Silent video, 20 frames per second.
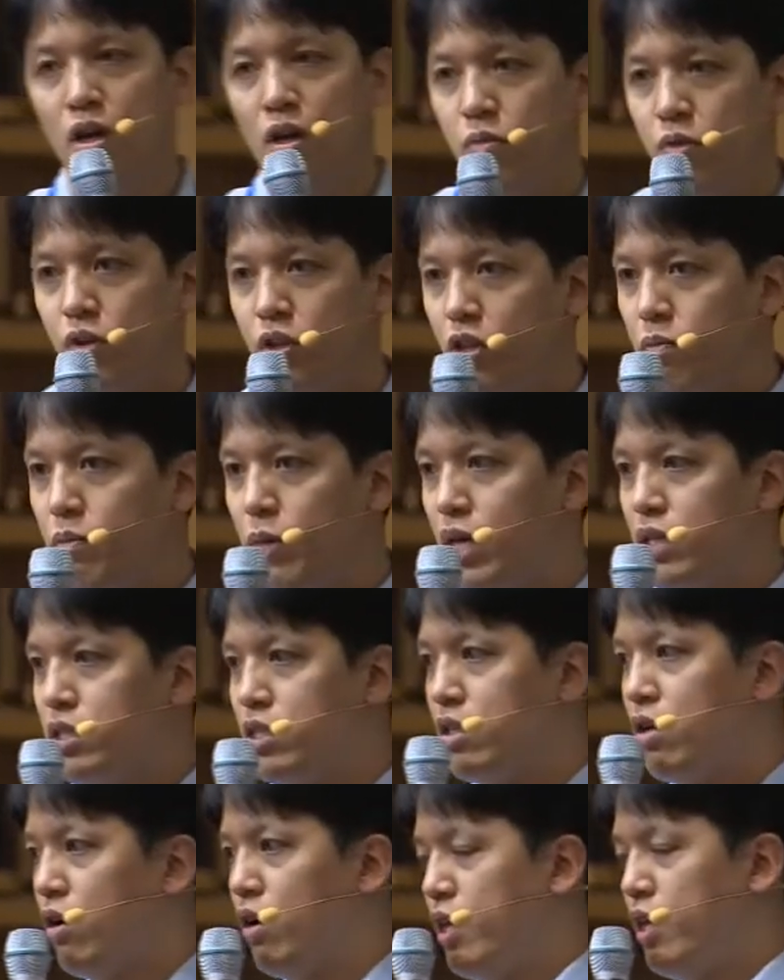pretty much
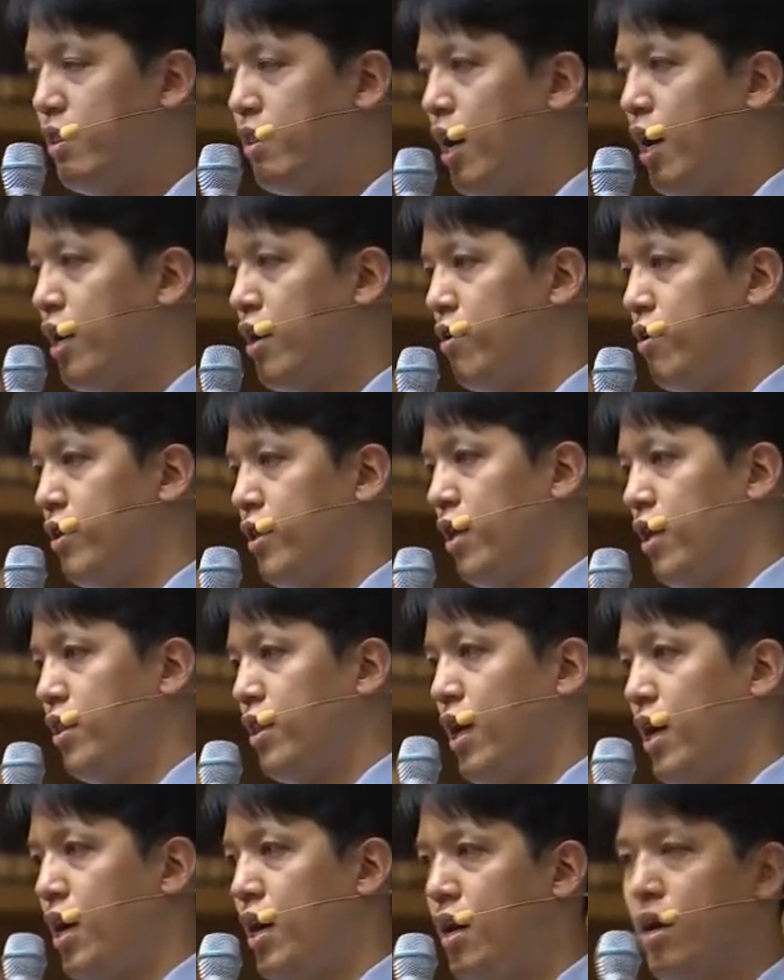the entire
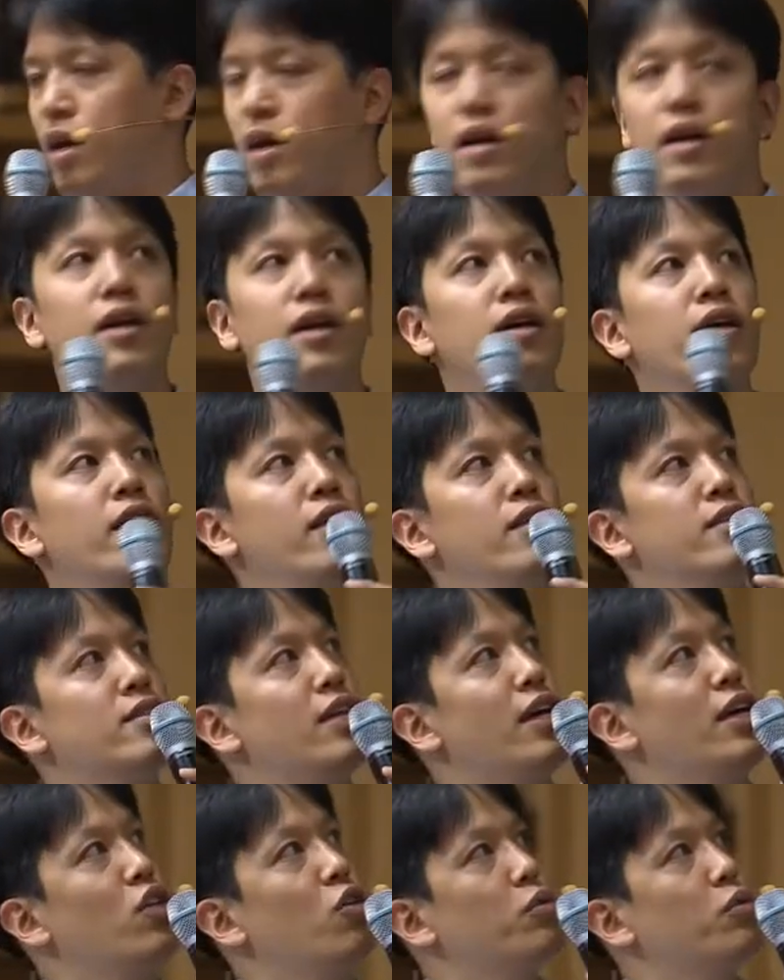data
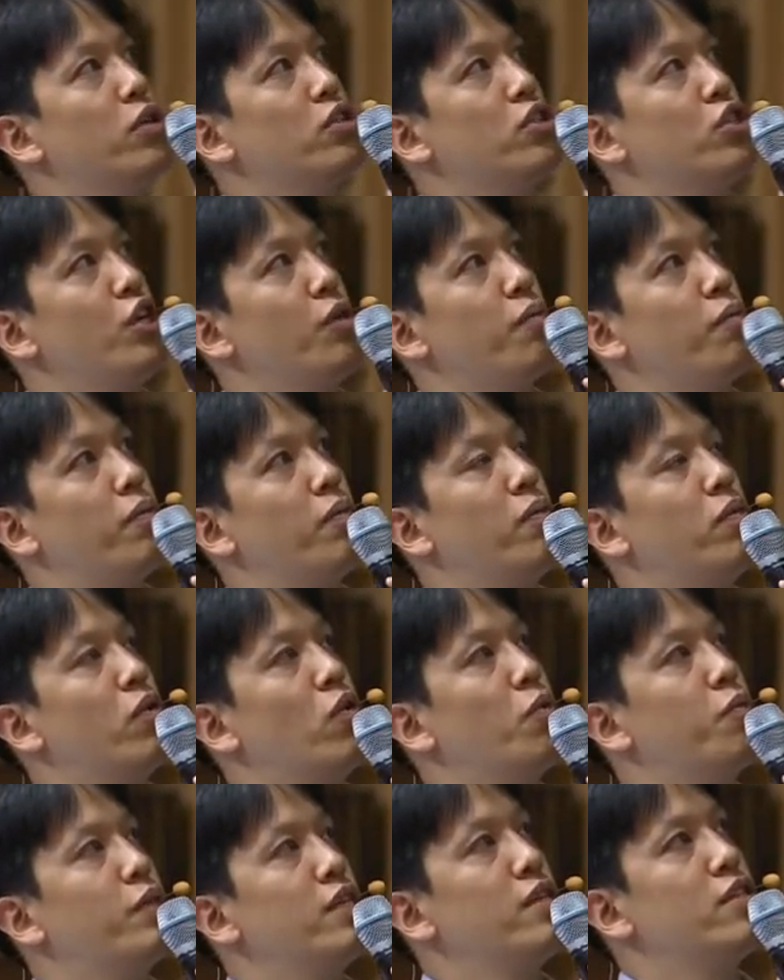inside of the chip,
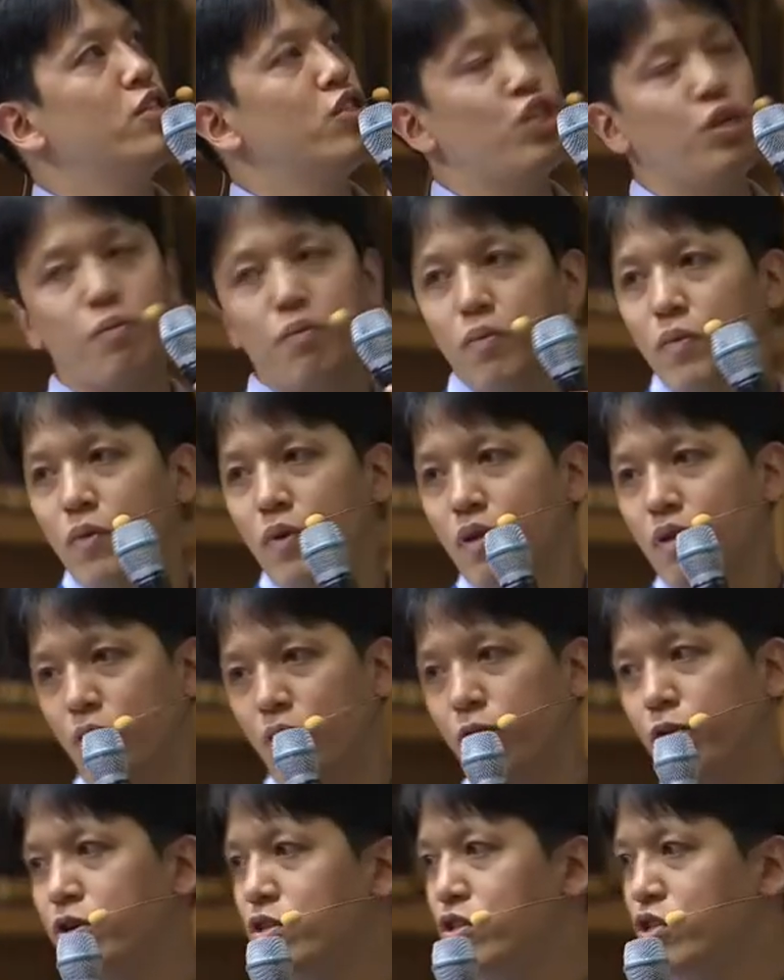of this chip, the
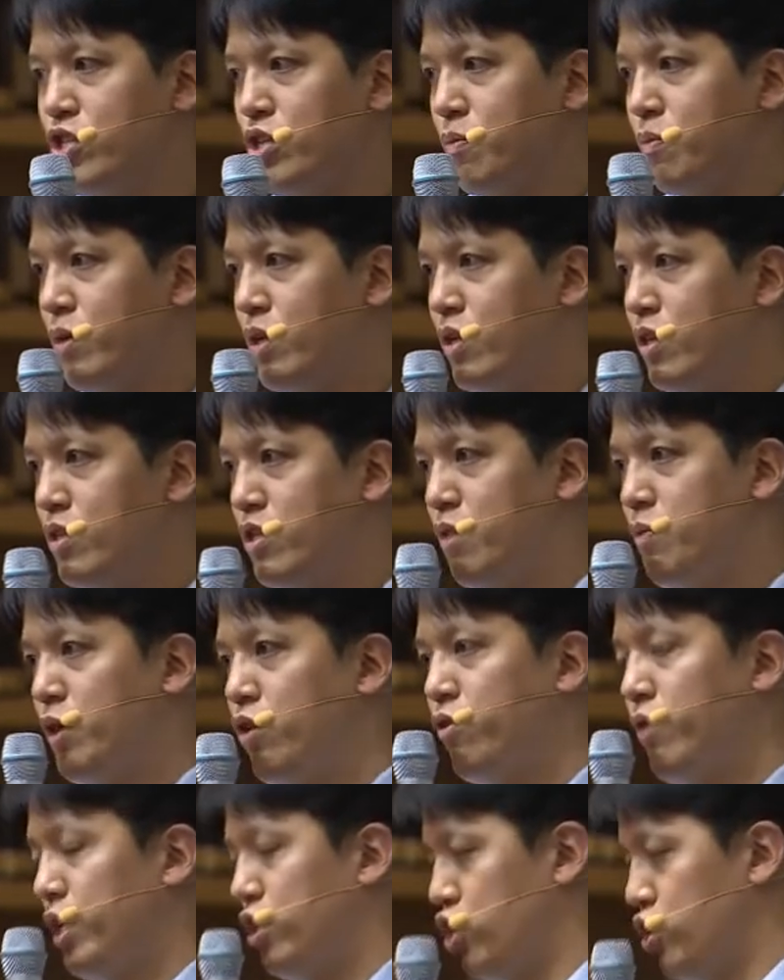first chip,
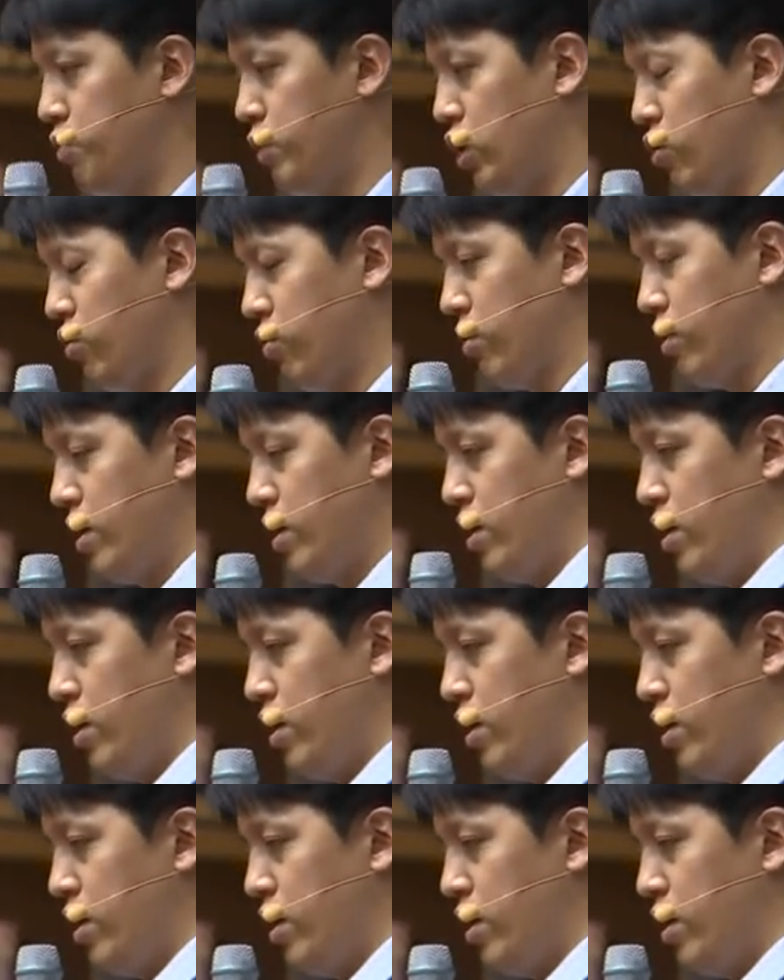CPU and GPU.